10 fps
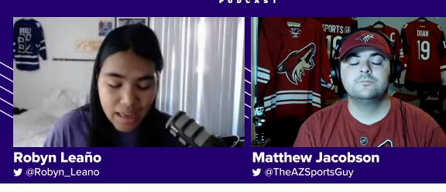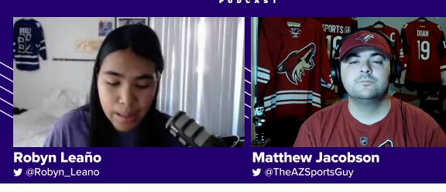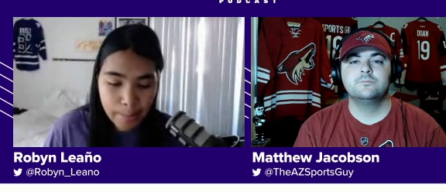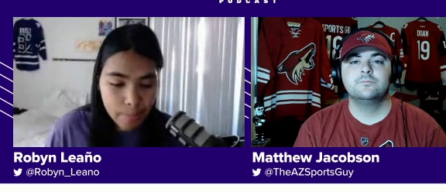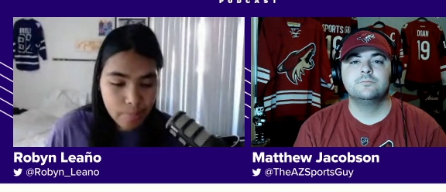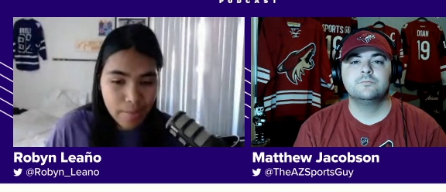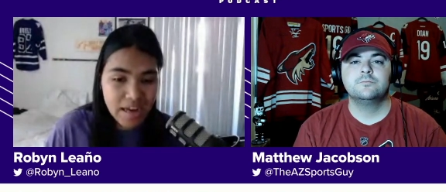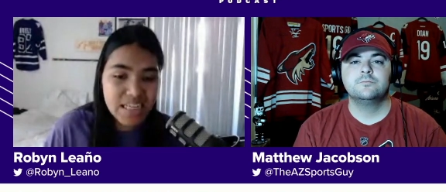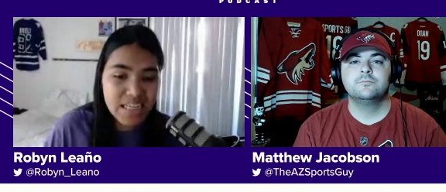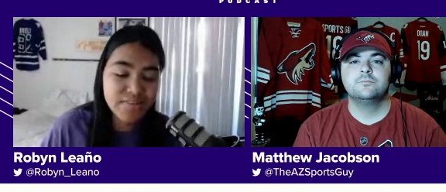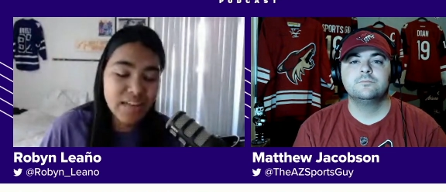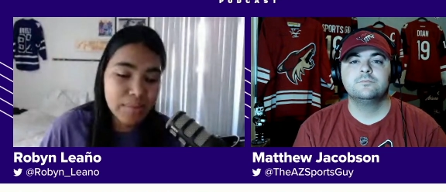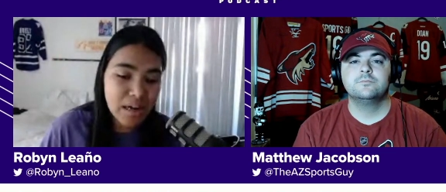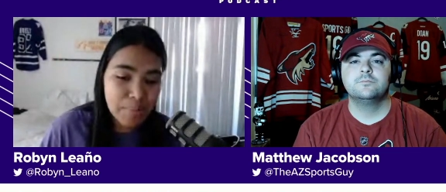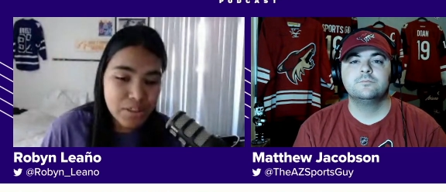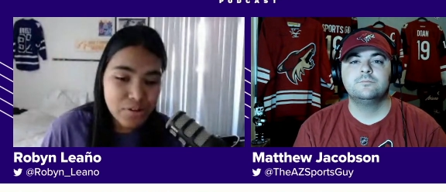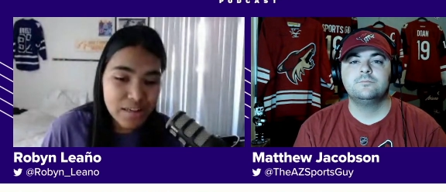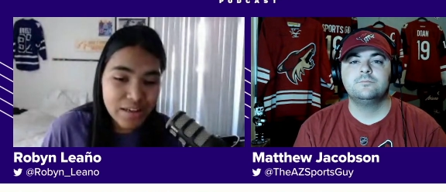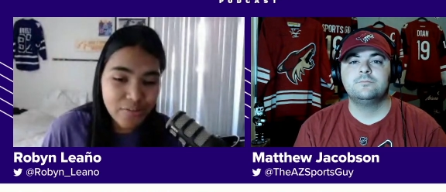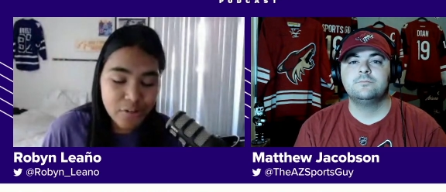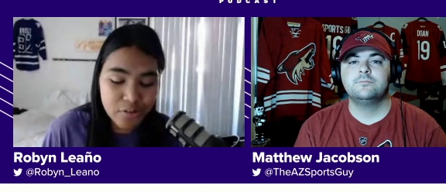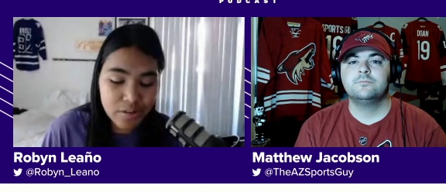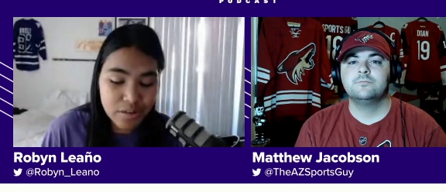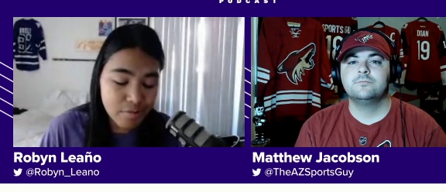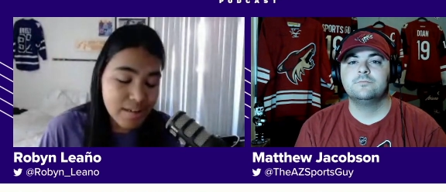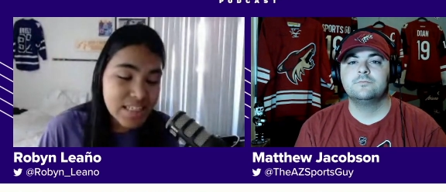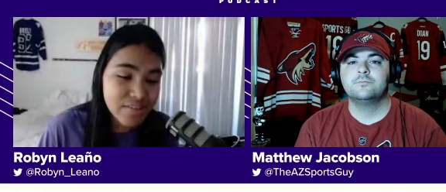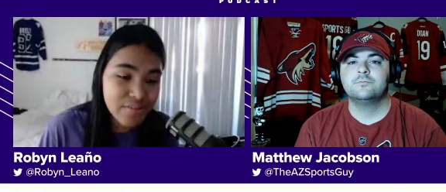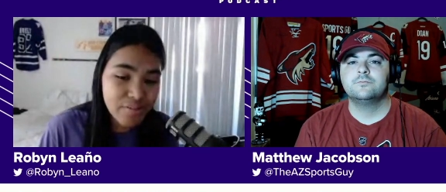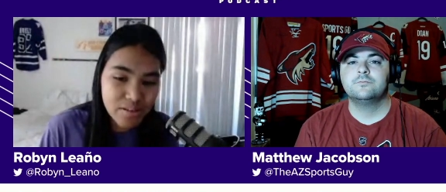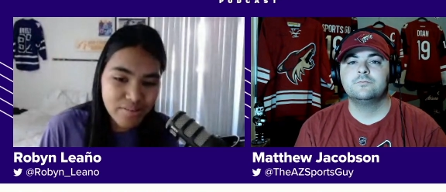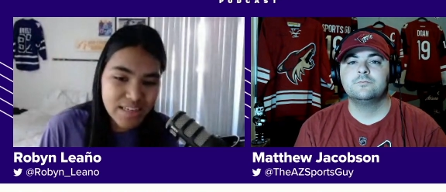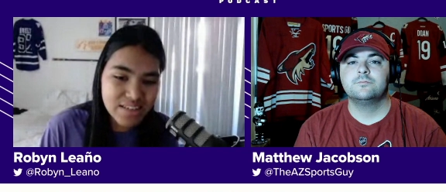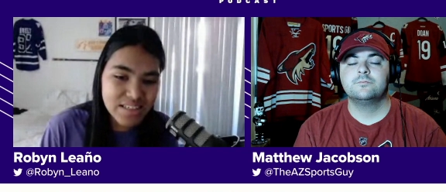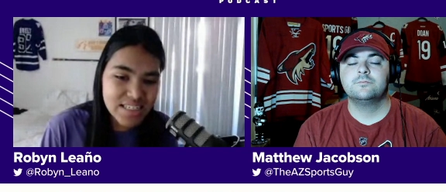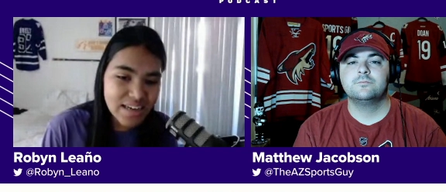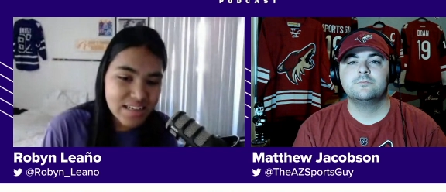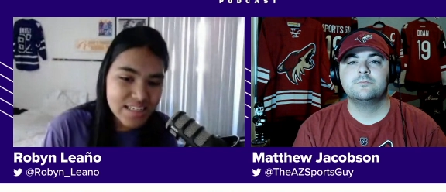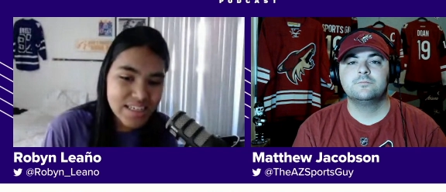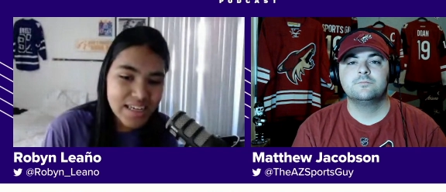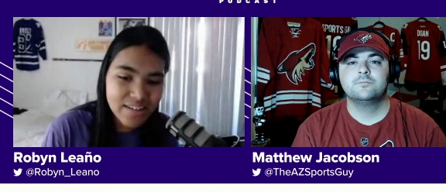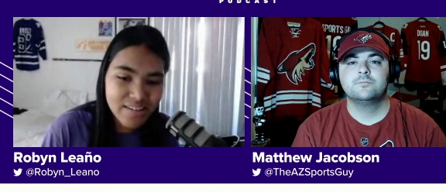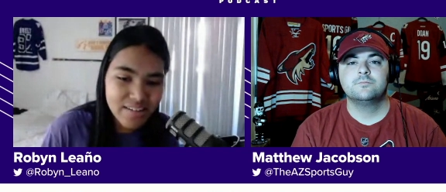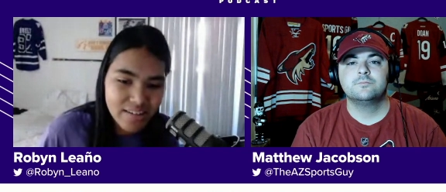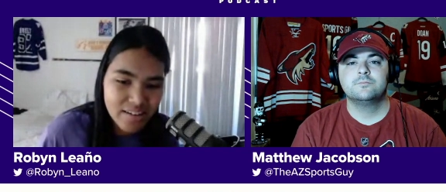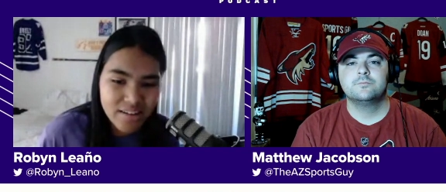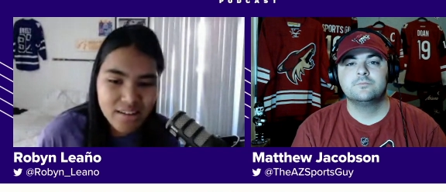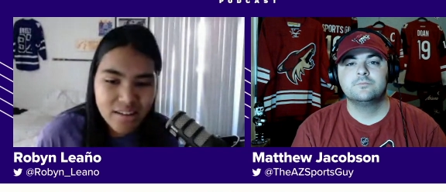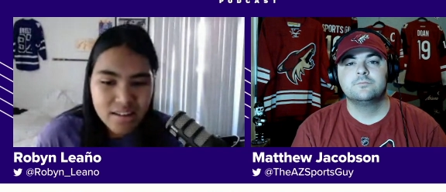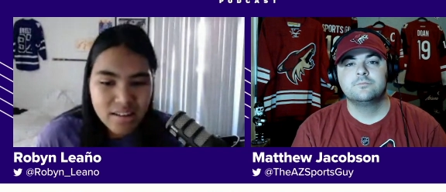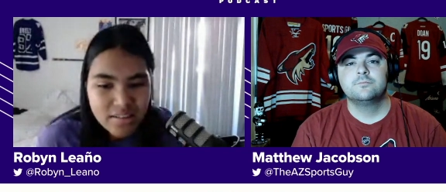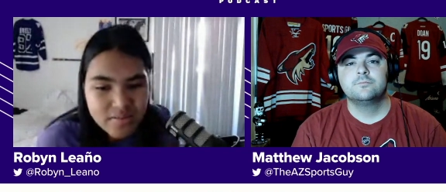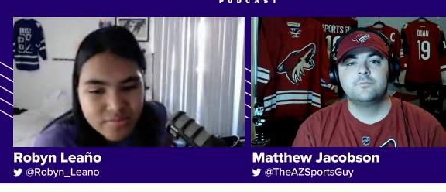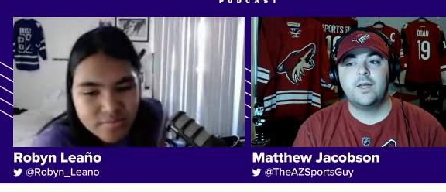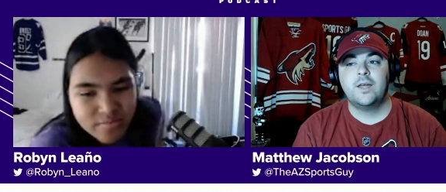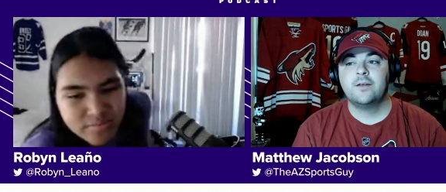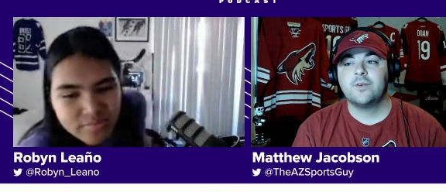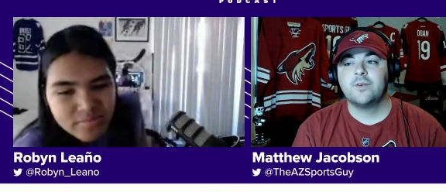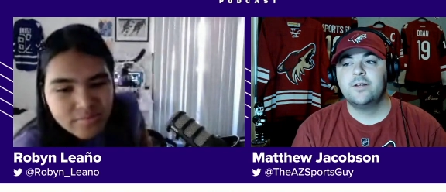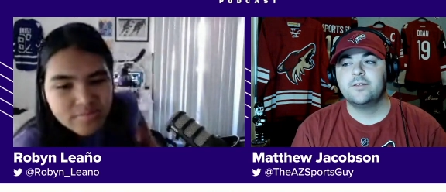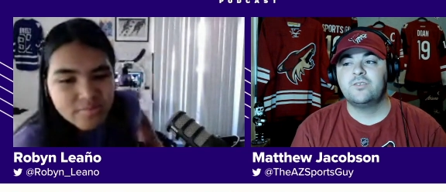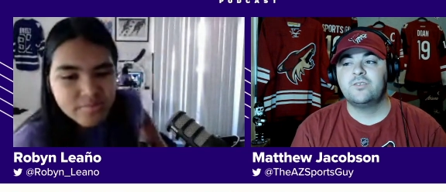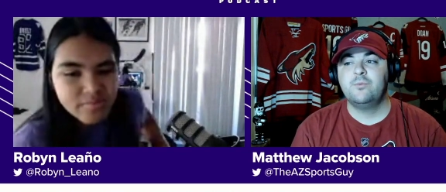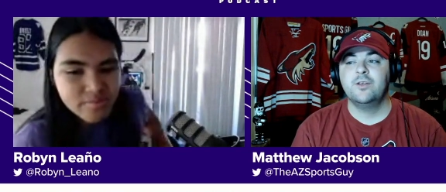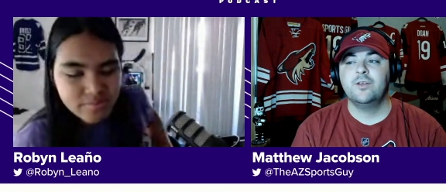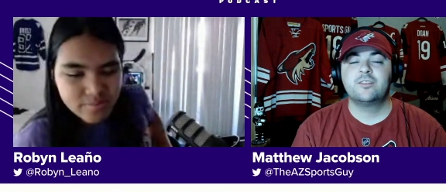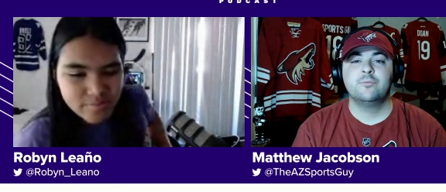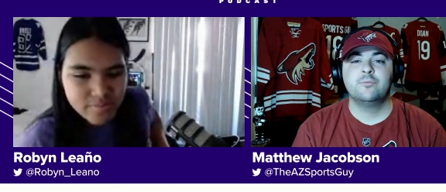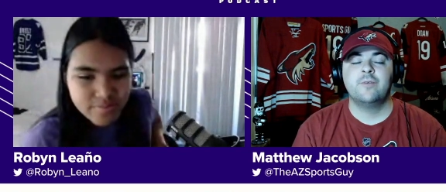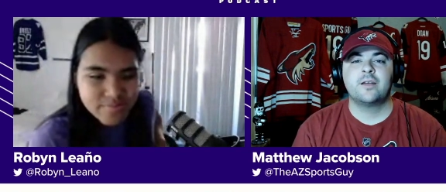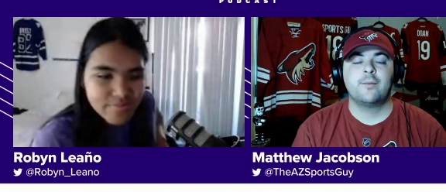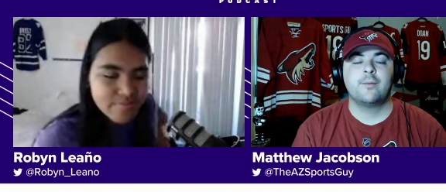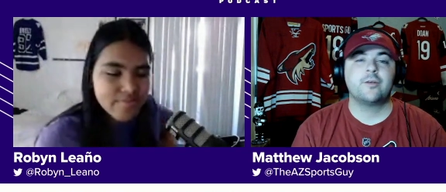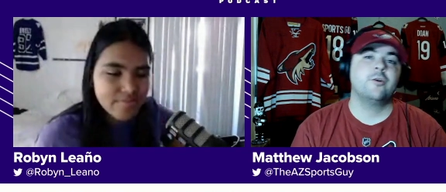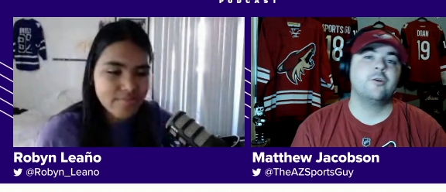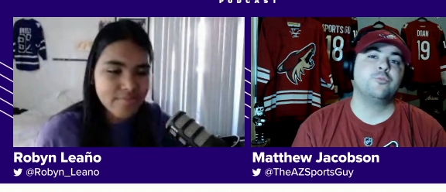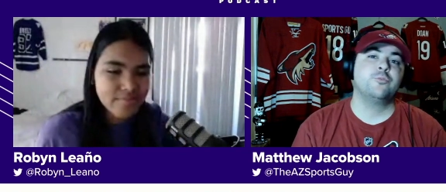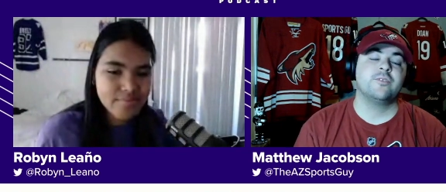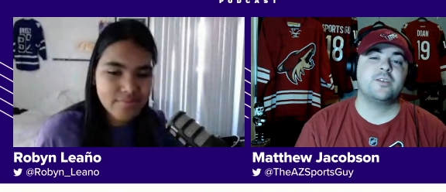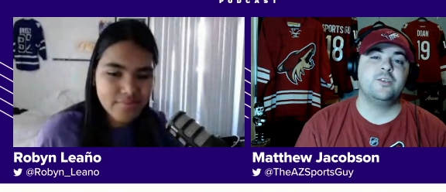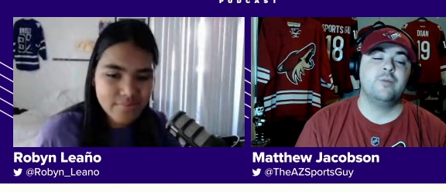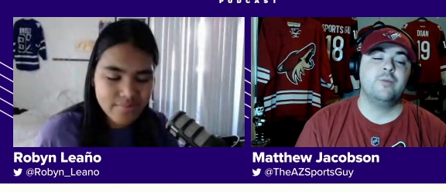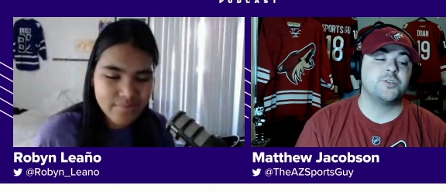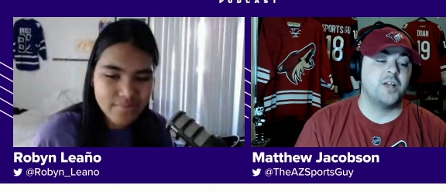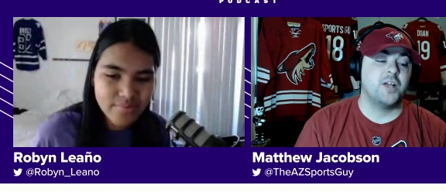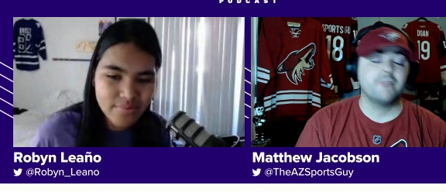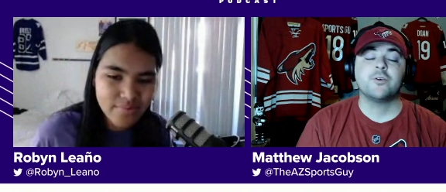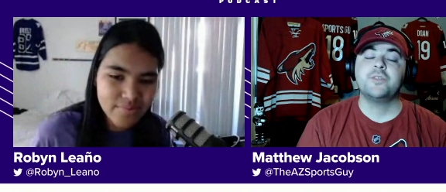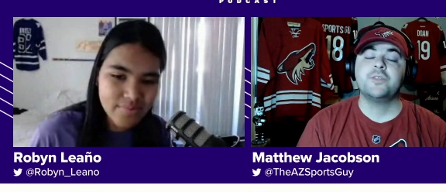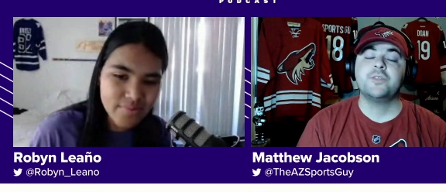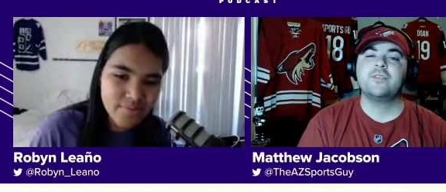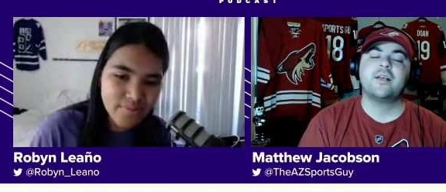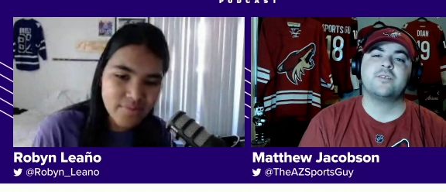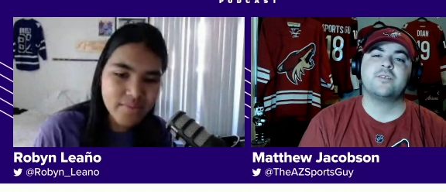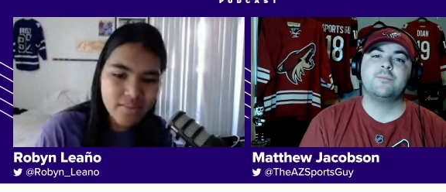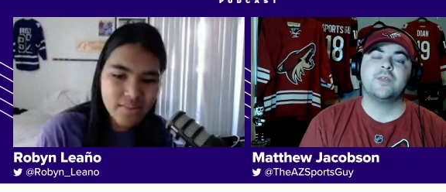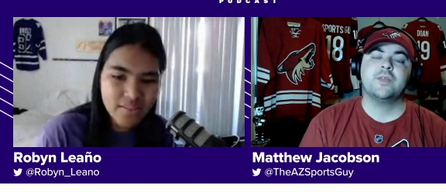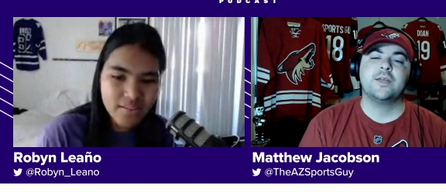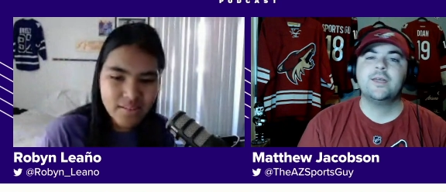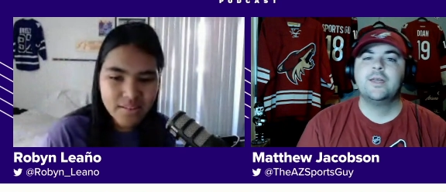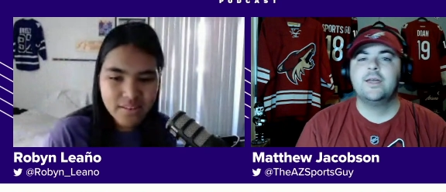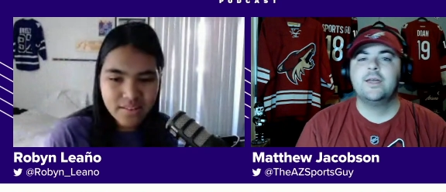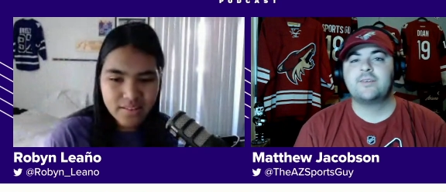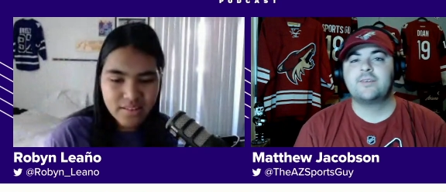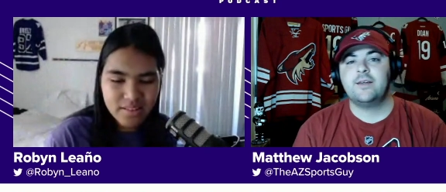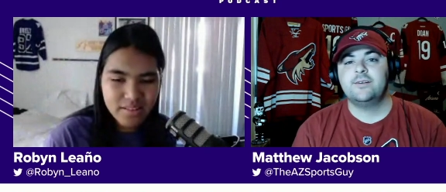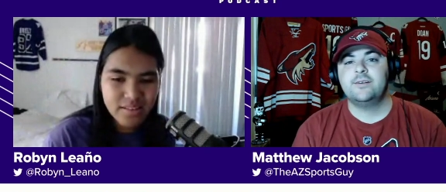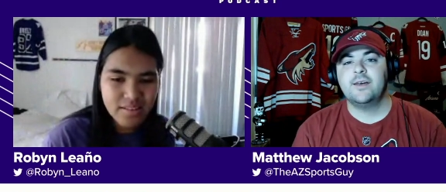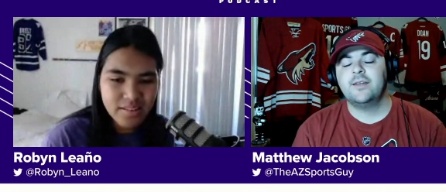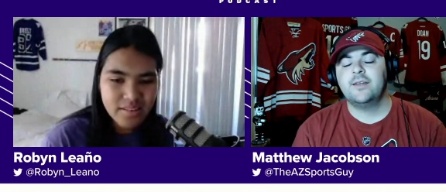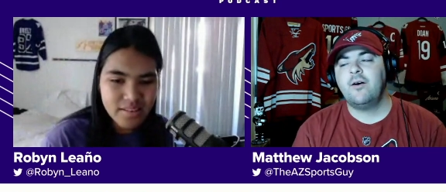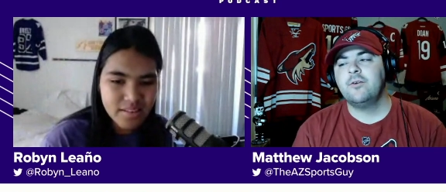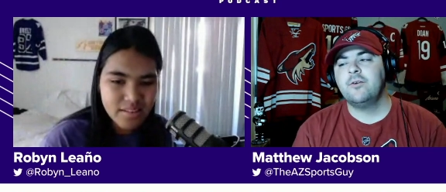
Speaker 1: in a massive development opportunity for the rest of the side of the city.
Speaker 2: Yeah, trying to stimulate some economic growth, because like you mentioned, I've heard the exact same thing. It's kind of dead. Now, I